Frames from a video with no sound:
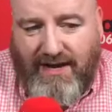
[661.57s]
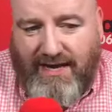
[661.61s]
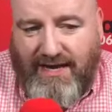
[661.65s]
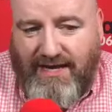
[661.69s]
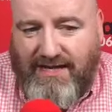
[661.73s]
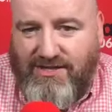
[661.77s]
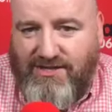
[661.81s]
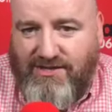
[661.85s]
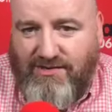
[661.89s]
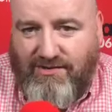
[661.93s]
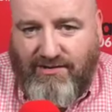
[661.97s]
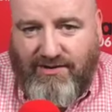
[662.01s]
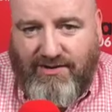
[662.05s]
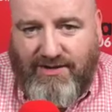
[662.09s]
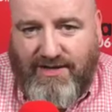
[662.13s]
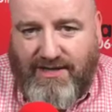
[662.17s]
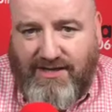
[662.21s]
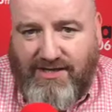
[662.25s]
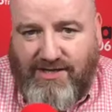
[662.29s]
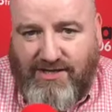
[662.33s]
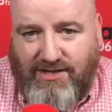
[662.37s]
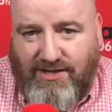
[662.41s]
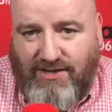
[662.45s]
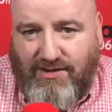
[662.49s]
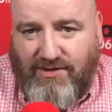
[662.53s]
easier
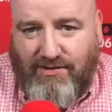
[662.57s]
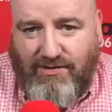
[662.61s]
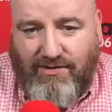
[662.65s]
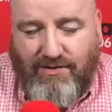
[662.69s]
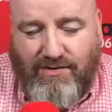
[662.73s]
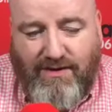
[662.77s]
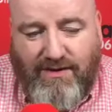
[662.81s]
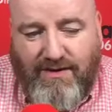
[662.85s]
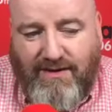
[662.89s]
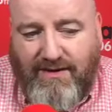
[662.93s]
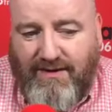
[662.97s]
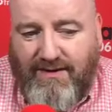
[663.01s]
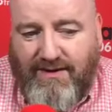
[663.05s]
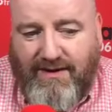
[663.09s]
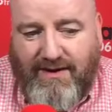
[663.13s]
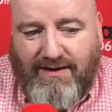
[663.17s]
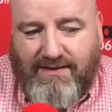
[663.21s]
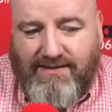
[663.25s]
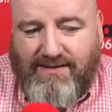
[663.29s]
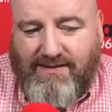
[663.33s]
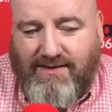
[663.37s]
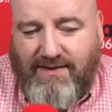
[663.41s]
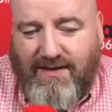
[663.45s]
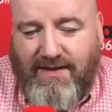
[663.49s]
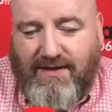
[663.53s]
dish to do.
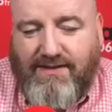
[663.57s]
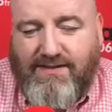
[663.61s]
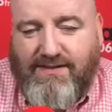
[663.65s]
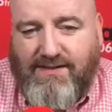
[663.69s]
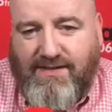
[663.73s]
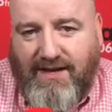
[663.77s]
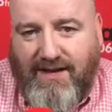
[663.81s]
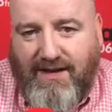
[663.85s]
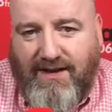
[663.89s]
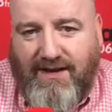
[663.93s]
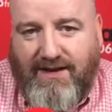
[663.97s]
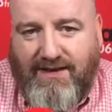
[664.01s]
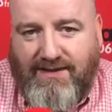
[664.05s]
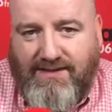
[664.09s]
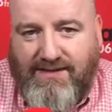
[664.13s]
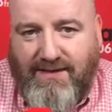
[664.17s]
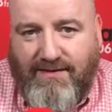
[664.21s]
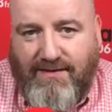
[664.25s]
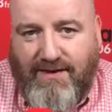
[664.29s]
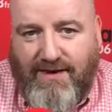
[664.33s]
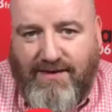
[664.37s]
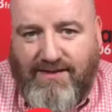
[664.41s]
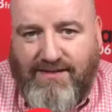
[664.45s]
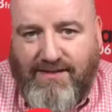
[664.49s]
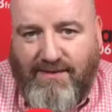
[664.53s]
It's
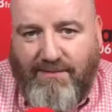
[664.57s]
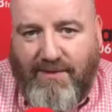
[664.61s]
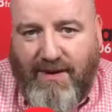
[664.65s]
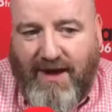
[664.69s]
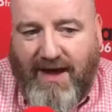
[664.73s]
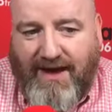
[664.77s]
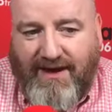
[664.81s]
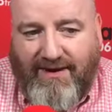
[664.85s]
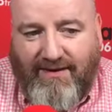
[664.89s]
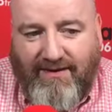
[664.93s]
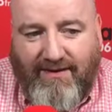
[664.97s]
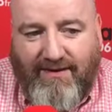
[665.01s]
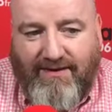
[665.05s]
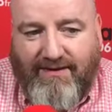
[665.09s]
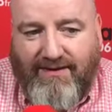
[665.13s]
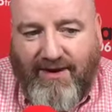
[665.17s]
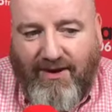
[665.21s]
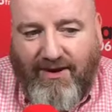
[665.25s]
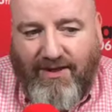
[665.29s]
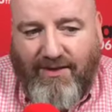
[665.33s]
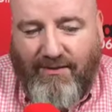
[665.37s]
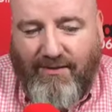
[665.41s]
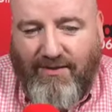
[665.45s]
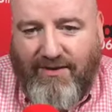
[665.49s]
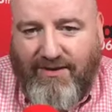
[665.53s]
a banger, and
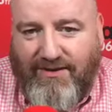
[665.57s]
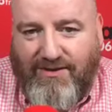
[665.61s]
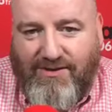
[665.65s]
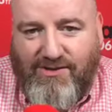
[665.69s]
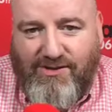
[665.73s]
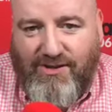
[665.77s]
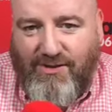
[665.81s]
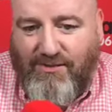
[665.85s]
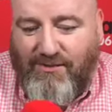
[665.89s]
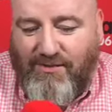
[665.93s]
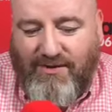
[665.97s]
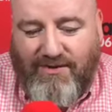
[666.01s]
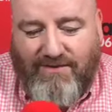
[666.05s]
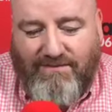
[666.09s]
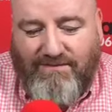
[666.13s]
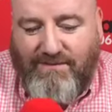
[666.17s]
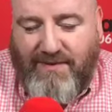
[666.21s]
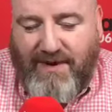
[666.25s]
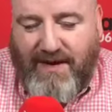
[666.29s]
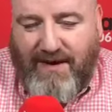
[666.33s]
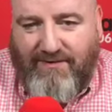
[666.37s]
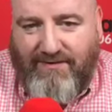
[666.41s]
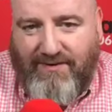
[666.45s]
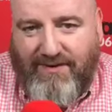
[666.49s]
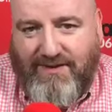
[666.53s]
now that we're in the summer,
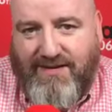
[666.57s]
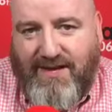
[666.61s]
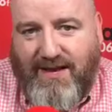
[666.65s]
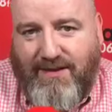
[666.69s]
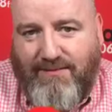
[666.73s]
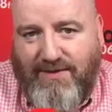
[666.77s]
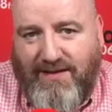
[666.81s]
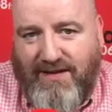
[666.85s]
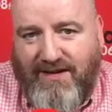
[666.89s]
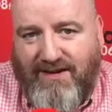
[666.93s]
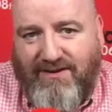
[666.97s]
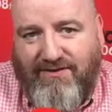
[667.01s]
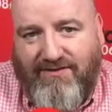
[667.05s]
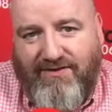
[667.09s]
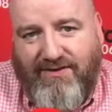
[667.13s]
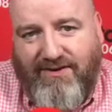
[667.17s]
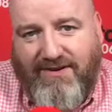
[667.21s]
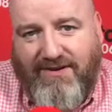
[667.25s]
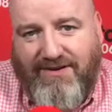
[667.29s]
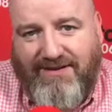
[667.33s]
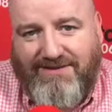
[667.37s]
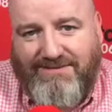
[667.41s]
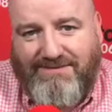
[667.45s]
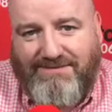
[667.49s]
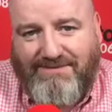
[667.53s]
perfect time of year for it.